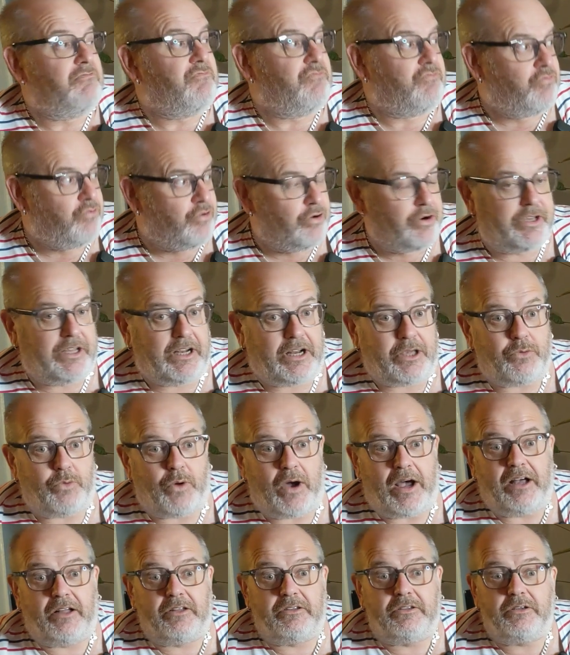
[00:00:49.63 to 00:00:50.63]
really
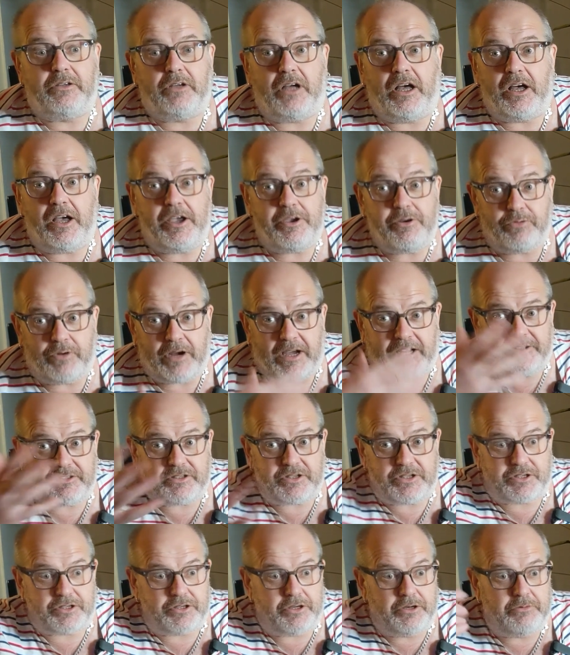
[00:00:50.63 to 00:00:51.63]
well. It
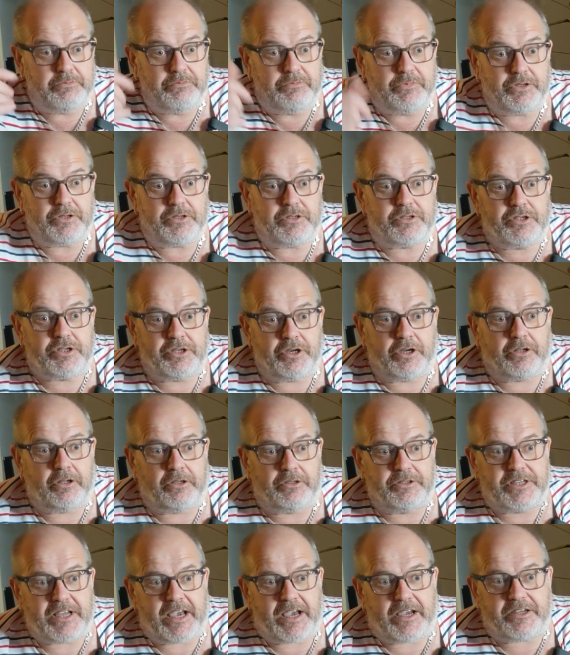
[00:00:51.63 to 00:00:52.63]
ran some
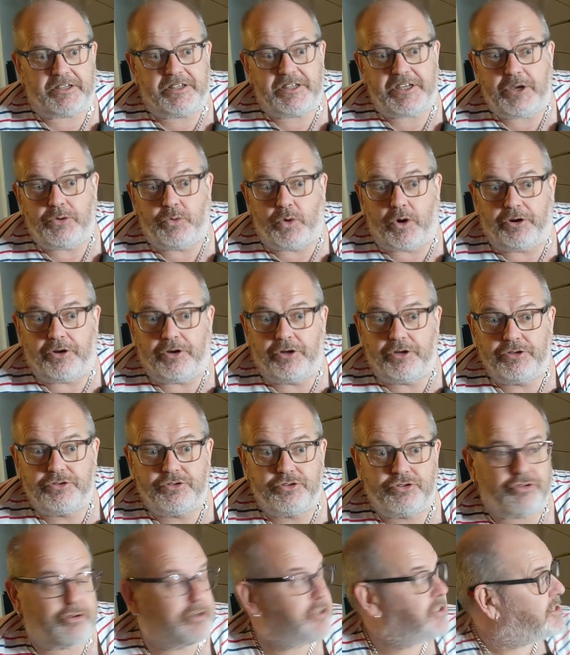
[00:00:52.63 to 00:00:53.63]
Total DAC
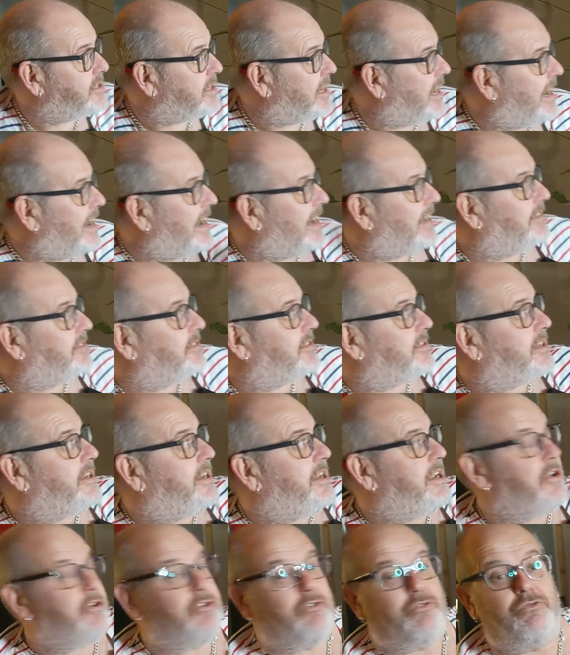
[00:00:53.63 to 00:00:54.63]
D100s, and
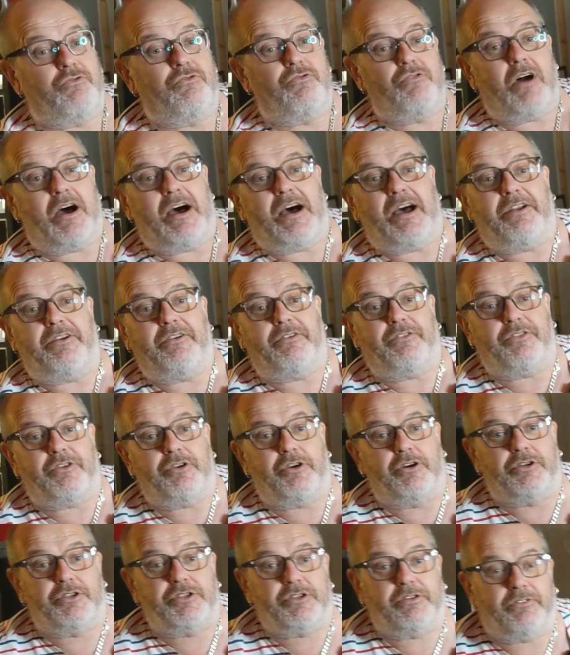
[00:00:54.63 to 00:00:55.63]
it ran
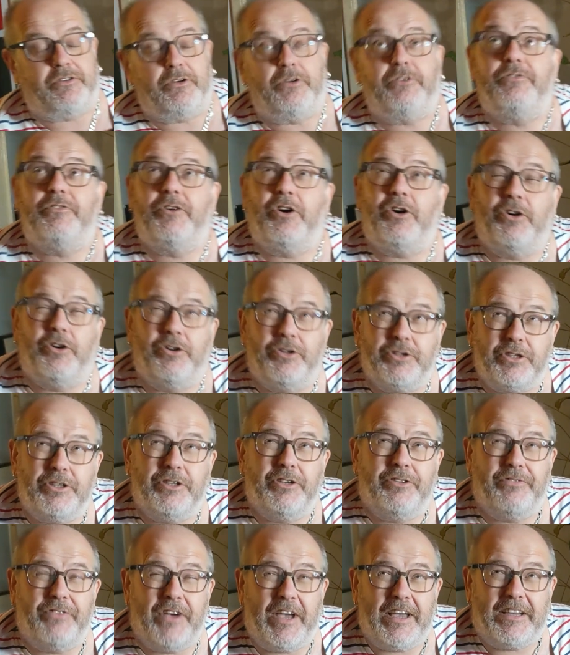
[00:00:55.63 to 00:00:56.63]
the
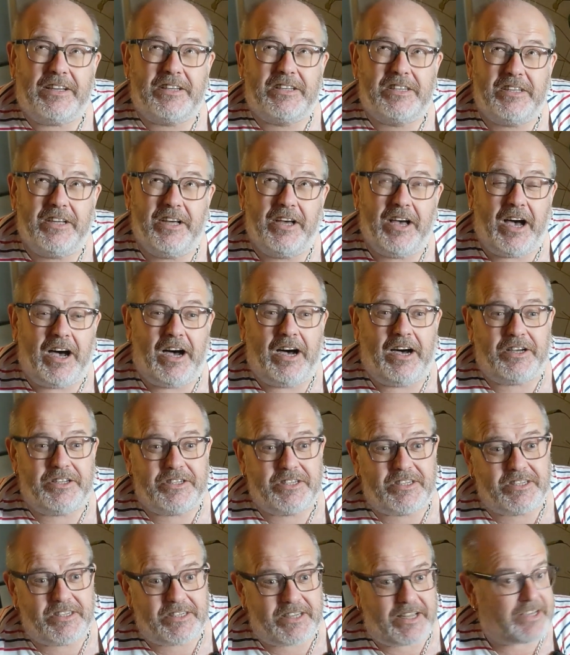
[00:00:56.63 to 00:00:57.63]
Audio Vector
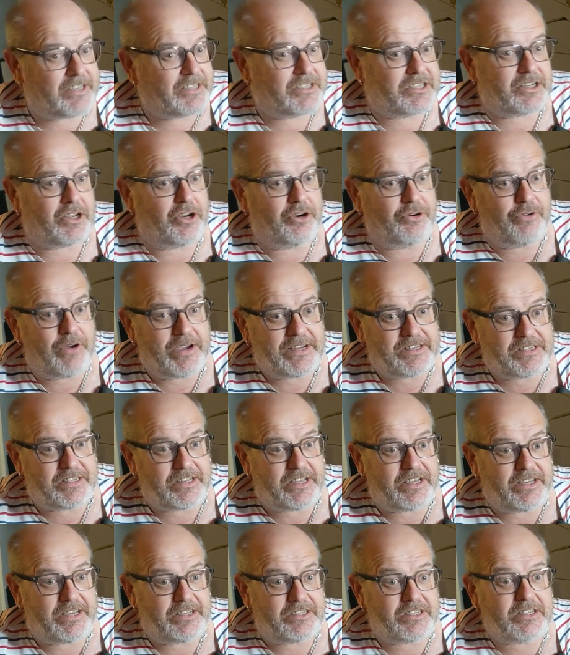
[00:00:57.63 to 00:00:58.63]
R6
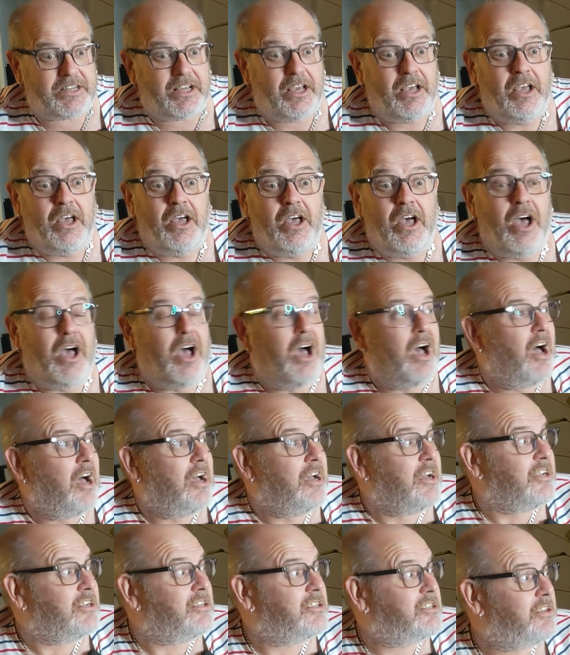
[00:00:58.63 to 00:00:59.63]
Aretes
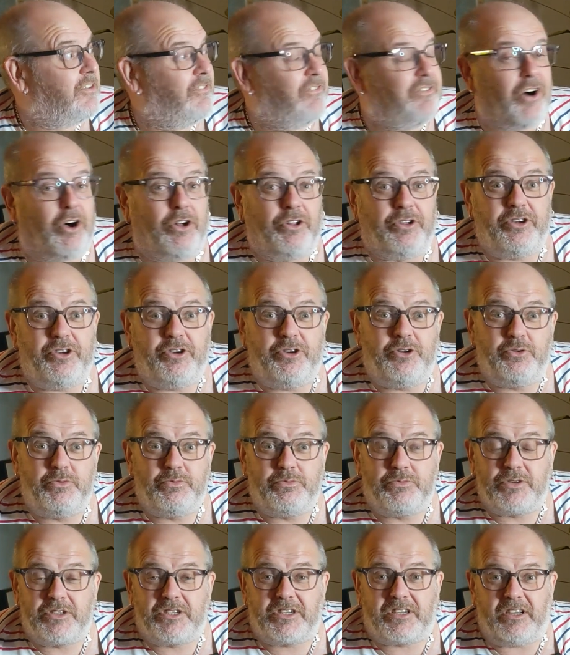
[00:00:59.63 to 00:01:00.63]
to
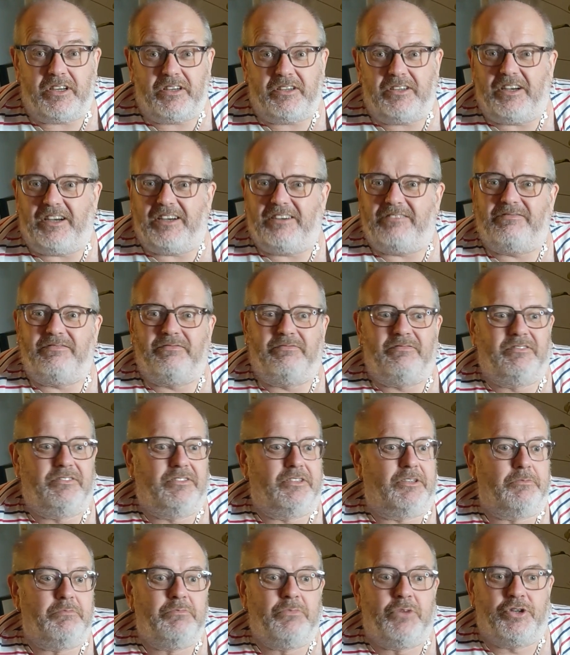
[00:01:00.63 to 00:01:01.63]
volumes
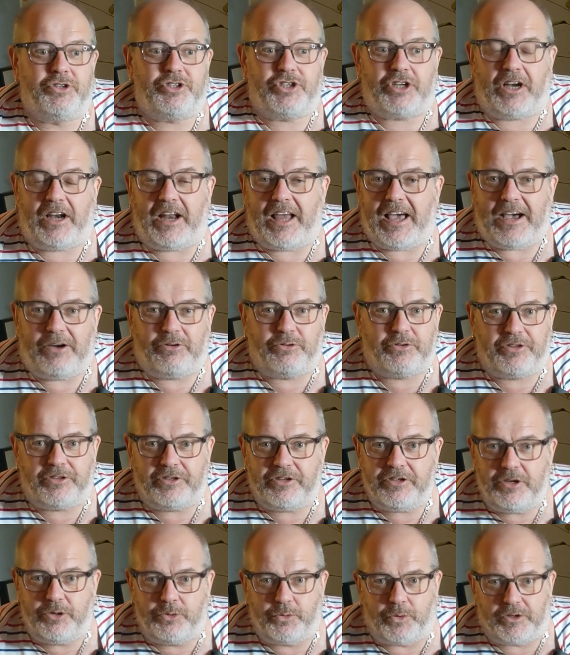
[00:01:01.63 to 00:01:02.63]
much louder
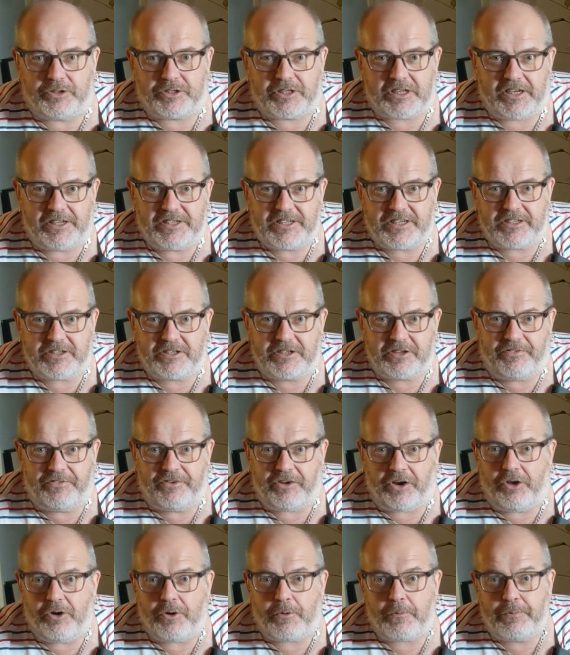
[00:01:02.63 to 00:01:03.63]
than you'd want to listen to
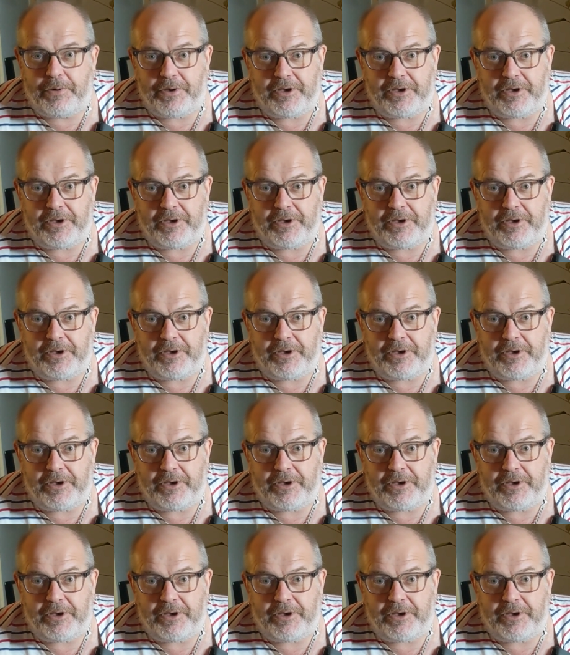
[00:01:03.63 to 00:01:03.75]
for long